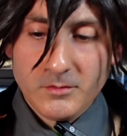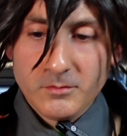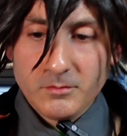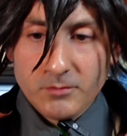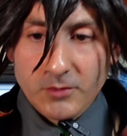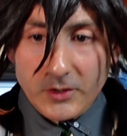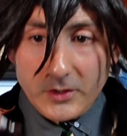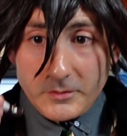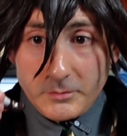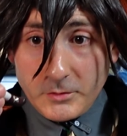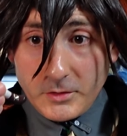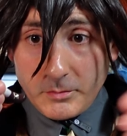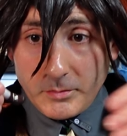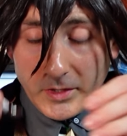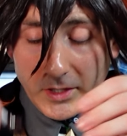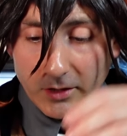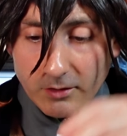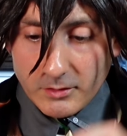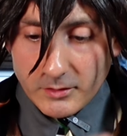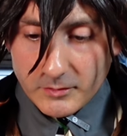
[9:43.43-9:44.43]
Please be
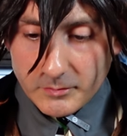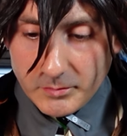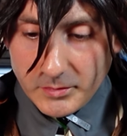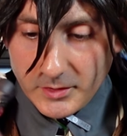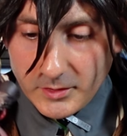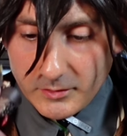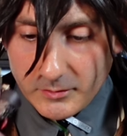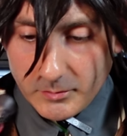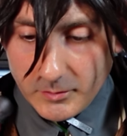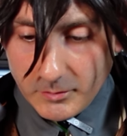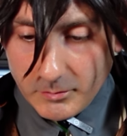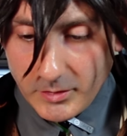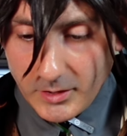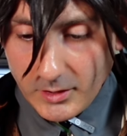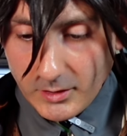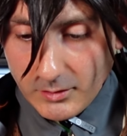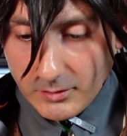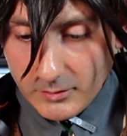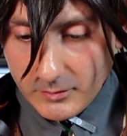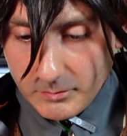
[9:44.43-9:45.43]
painless, please be
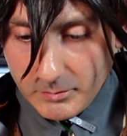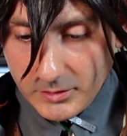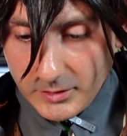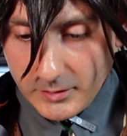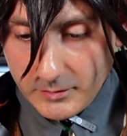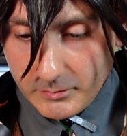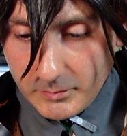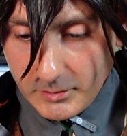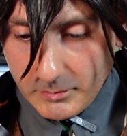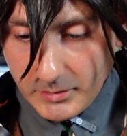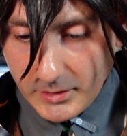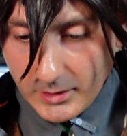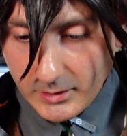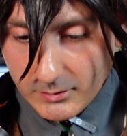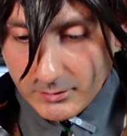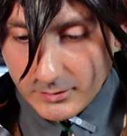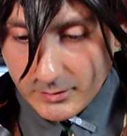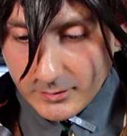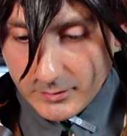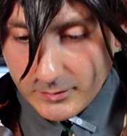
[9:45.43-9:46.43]
painless, please be
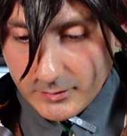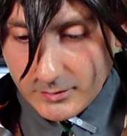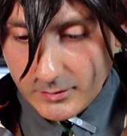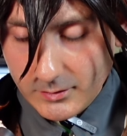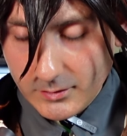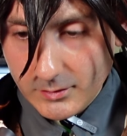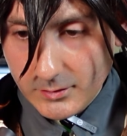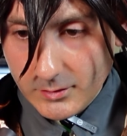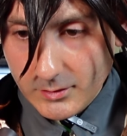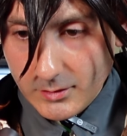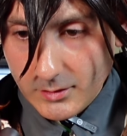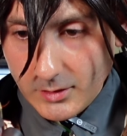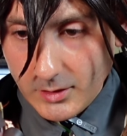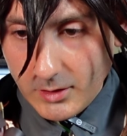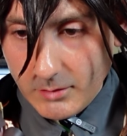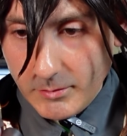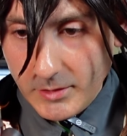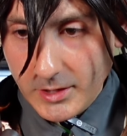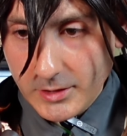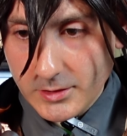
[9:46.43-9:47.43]
painless. I
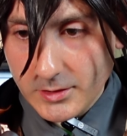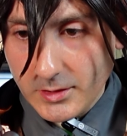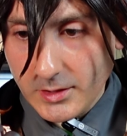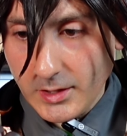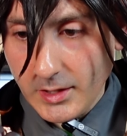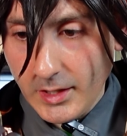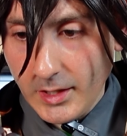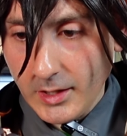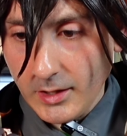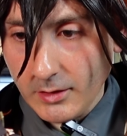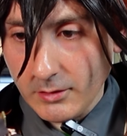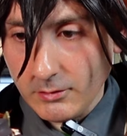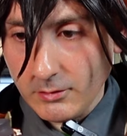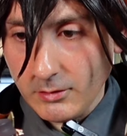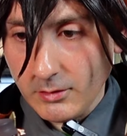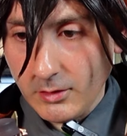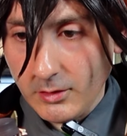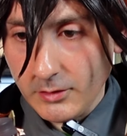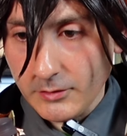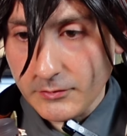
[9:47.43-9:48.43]
imagine the angle
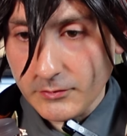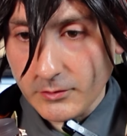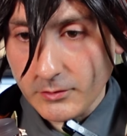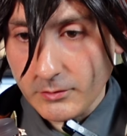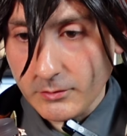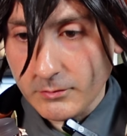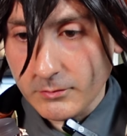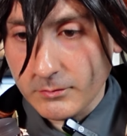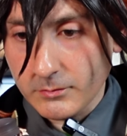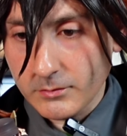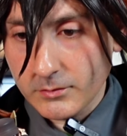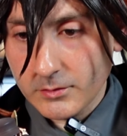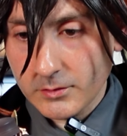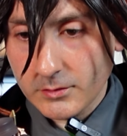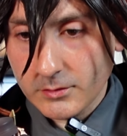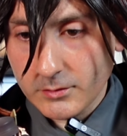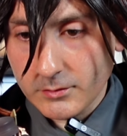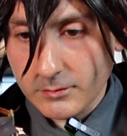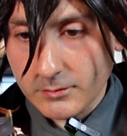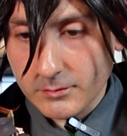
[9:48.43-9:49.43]
also,
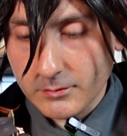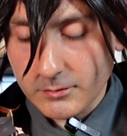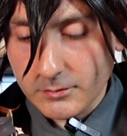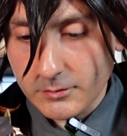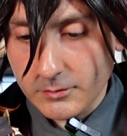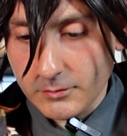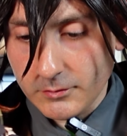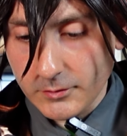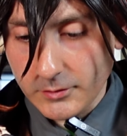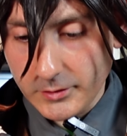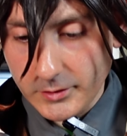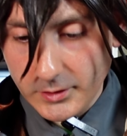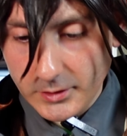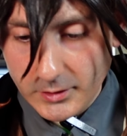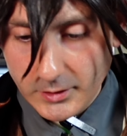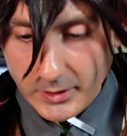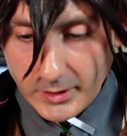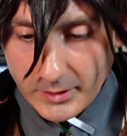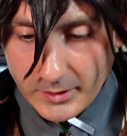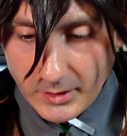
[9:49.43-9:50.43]
you really need
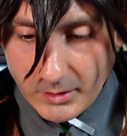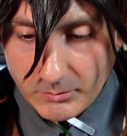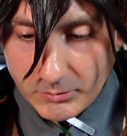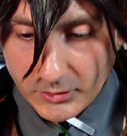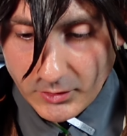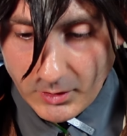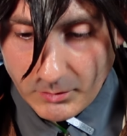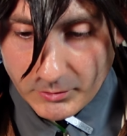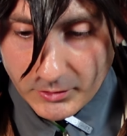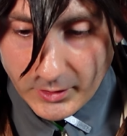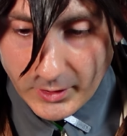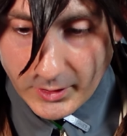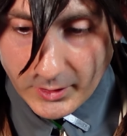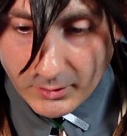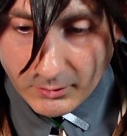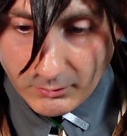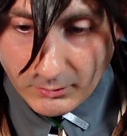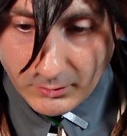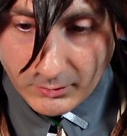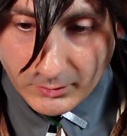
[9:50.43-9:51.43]
to get that proper
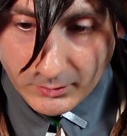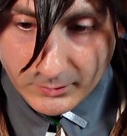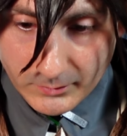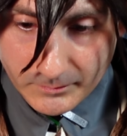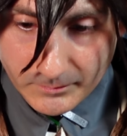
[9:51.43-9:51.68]
angle.